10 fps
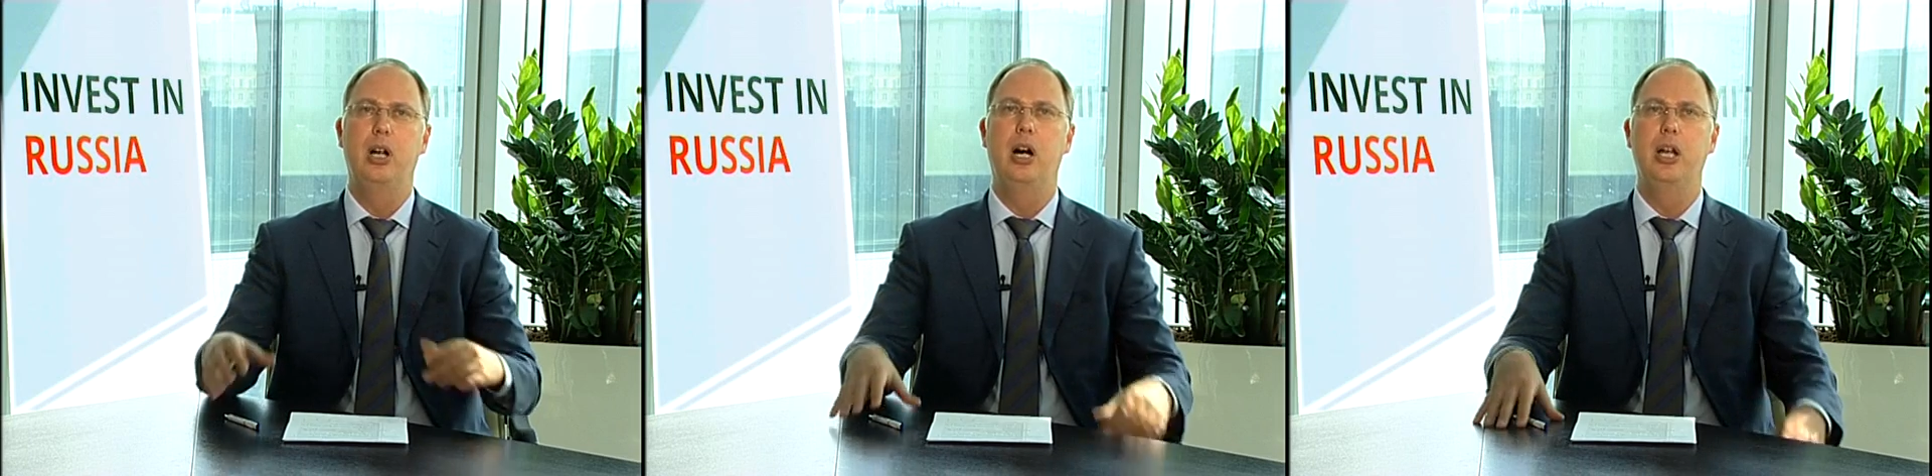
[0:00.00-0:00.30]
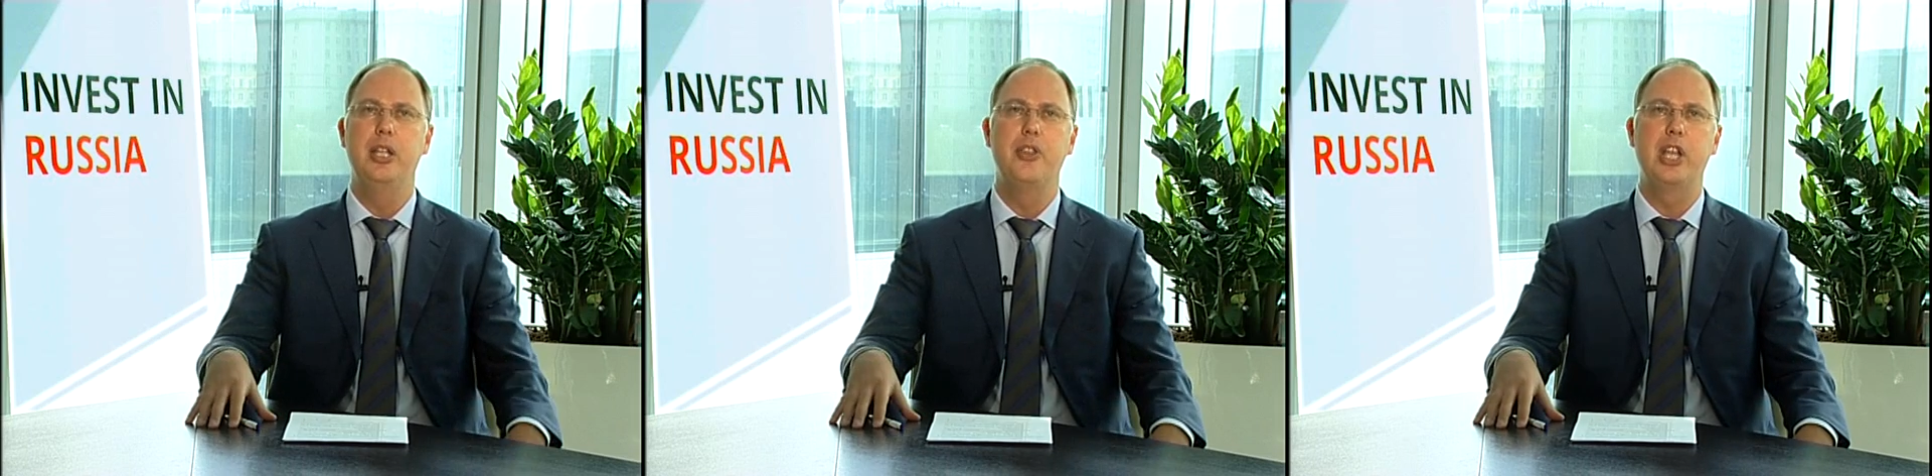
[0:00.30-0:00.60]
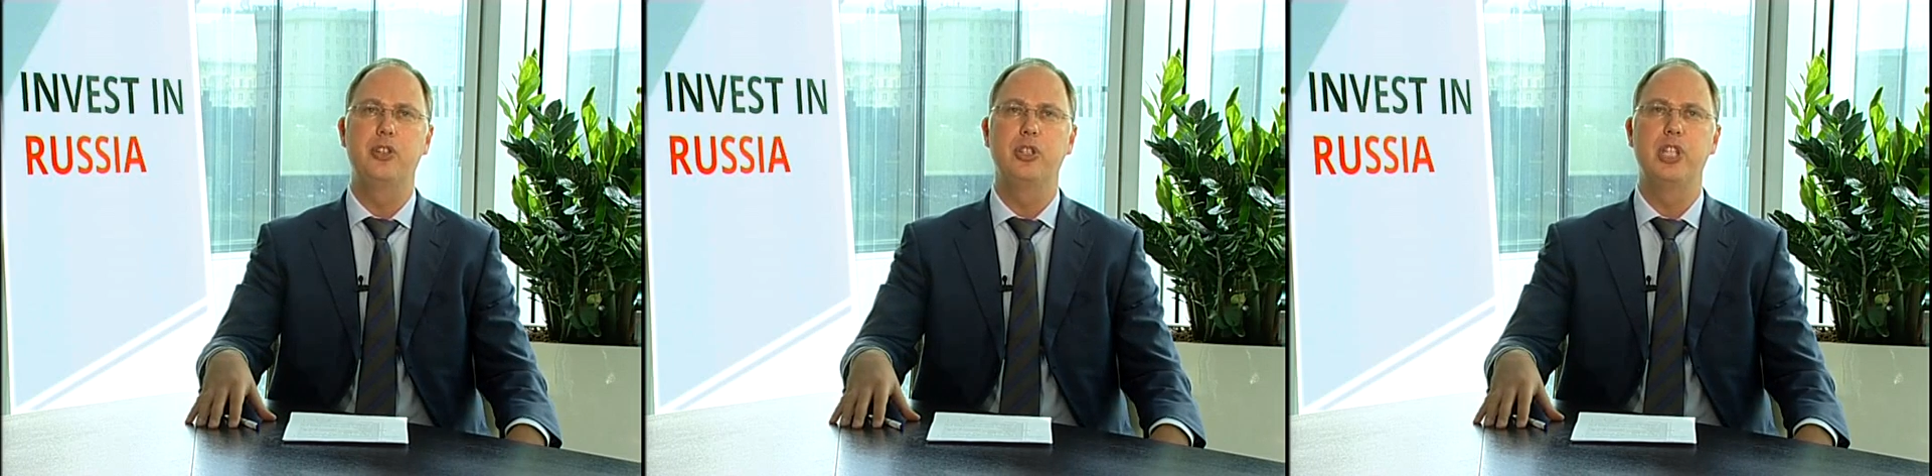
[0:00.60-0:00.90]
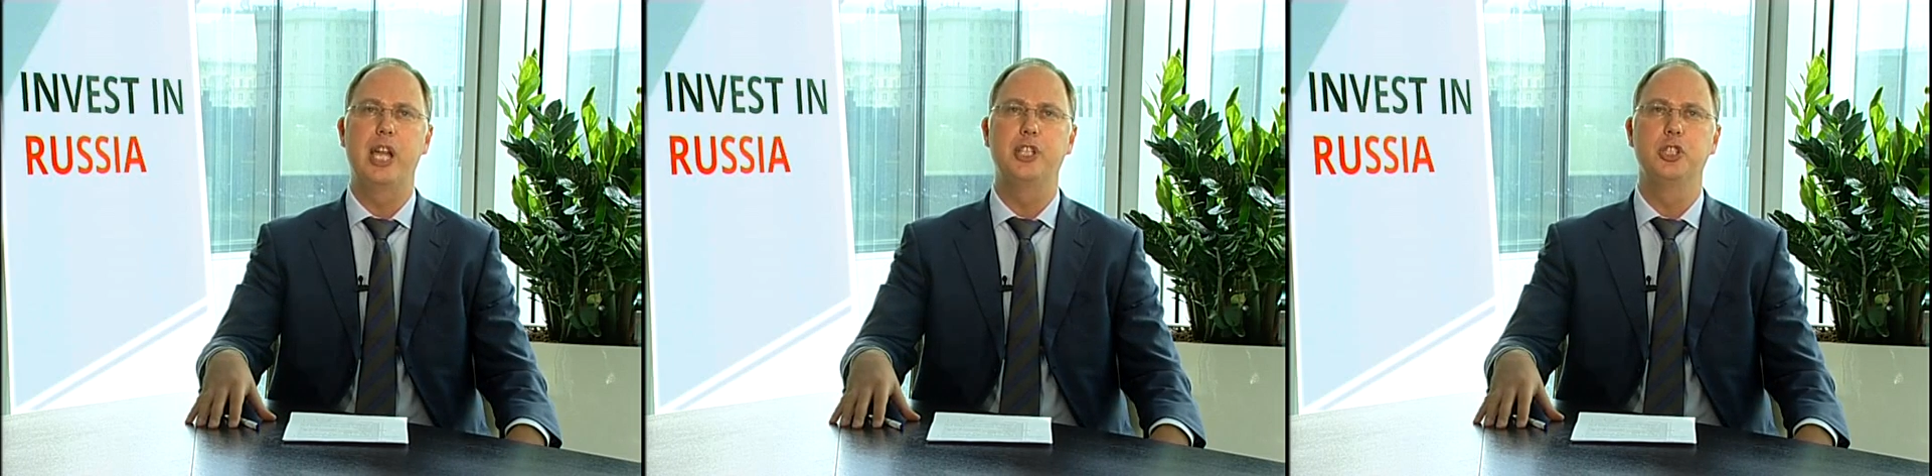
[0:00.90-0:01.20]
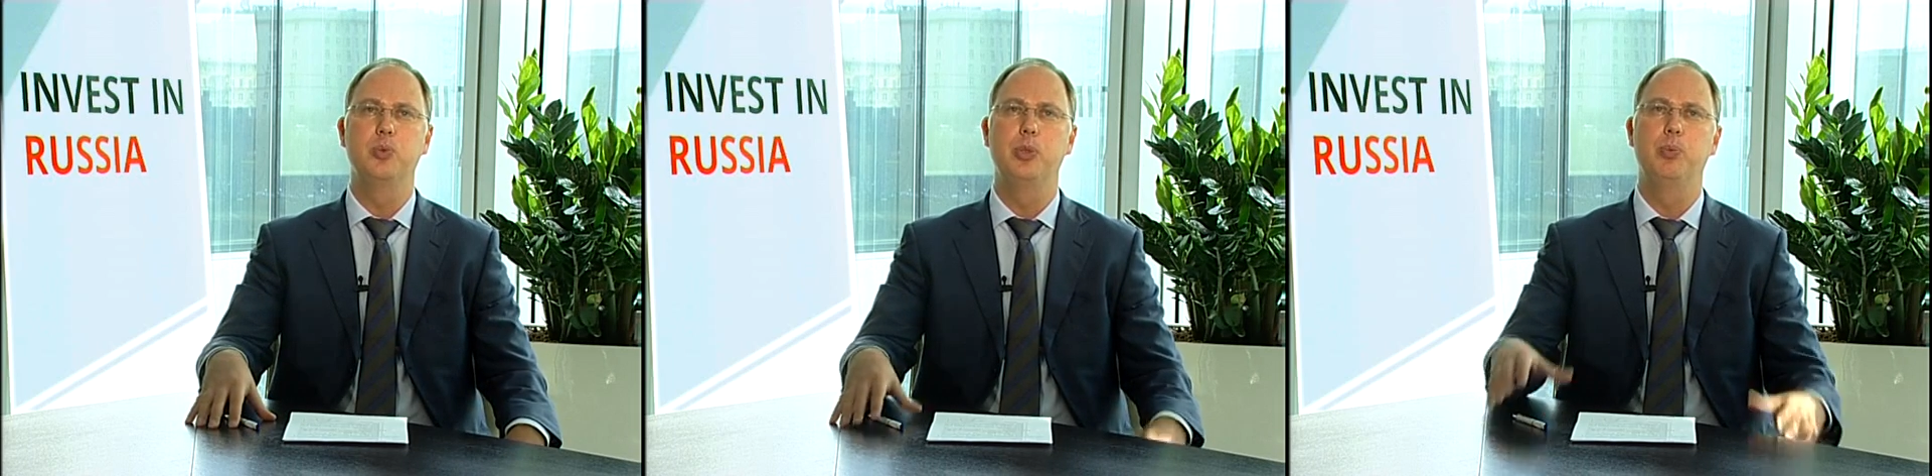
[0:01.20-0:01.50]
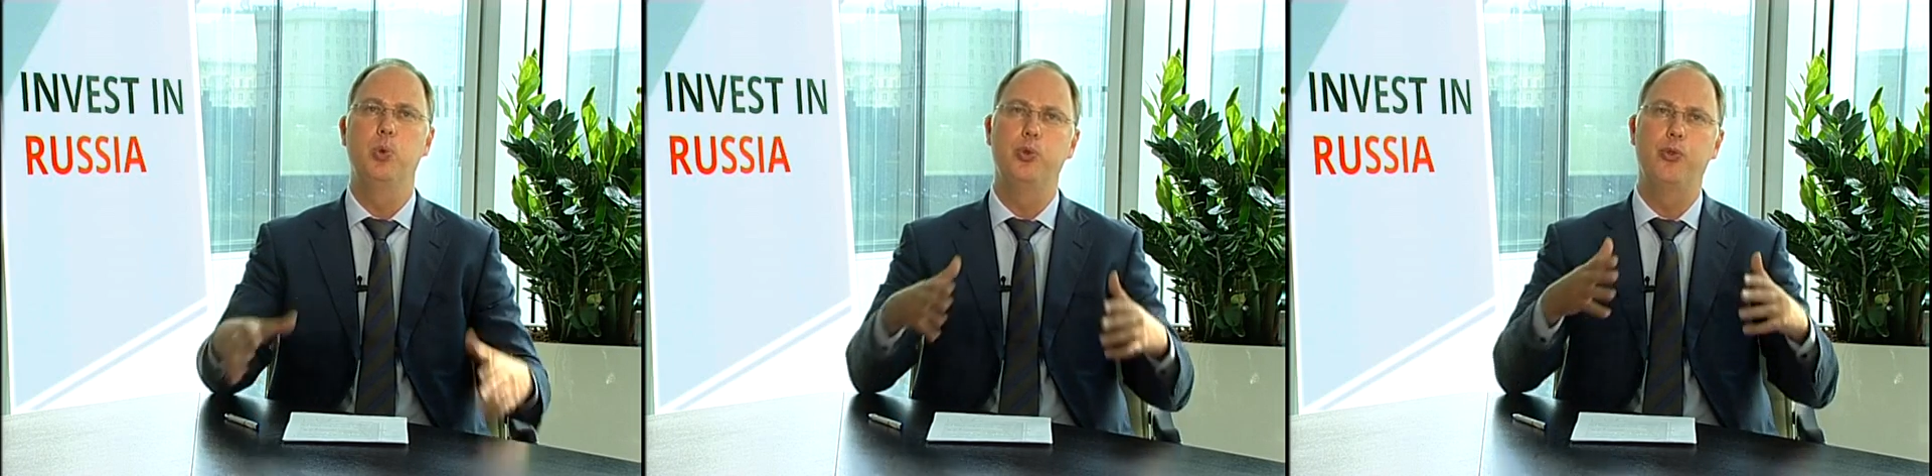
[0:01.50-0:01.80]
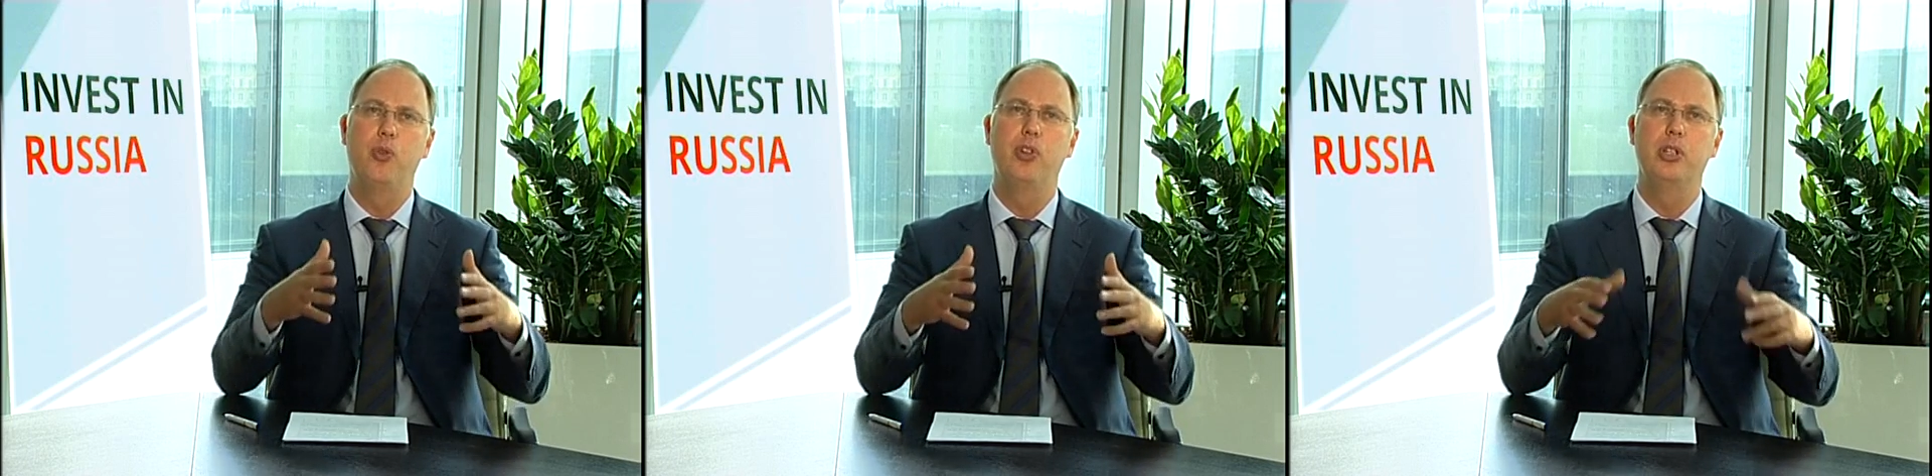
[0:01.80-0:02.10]
And in that transaction, we put
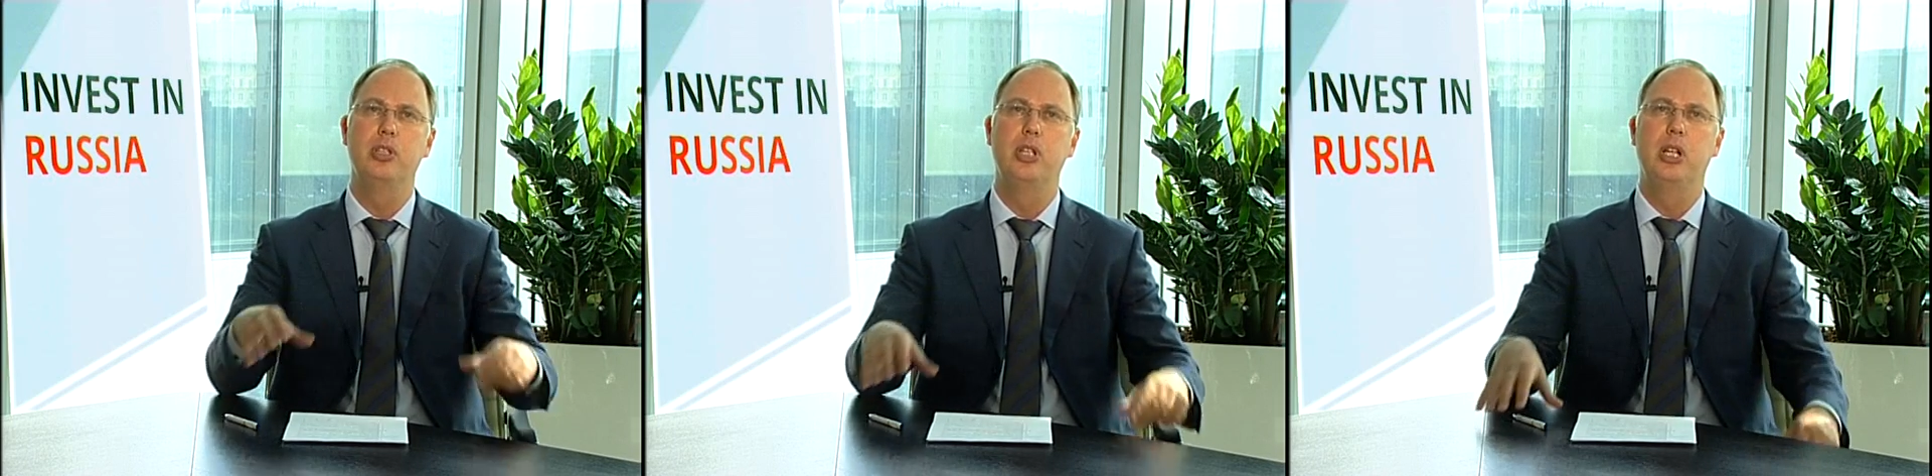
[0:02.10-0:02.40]
forward